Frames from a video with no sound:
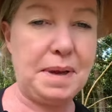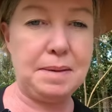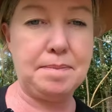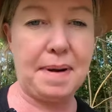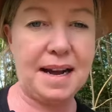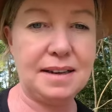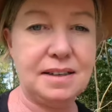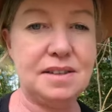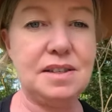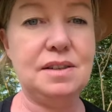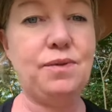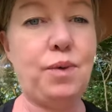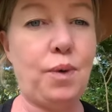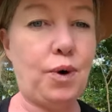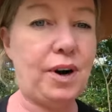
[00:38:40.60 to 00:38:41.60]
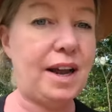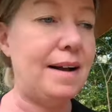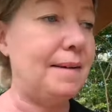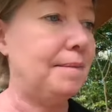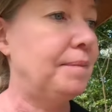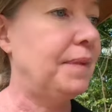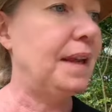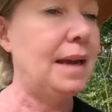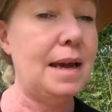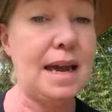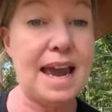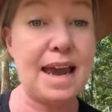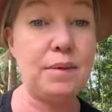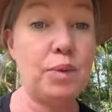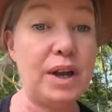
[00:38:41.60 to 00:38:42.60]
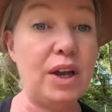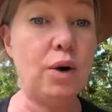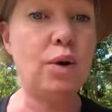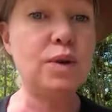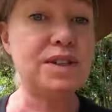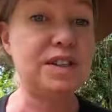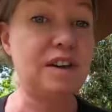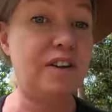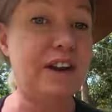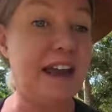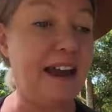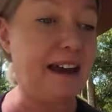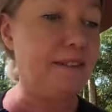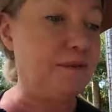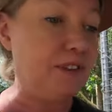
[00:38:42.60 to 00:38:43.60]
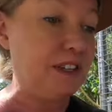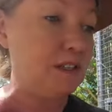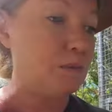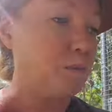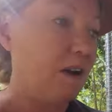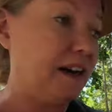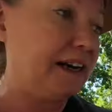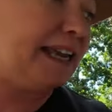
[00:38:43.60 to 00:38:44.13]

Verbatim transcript: big buckets of water, and we also have this one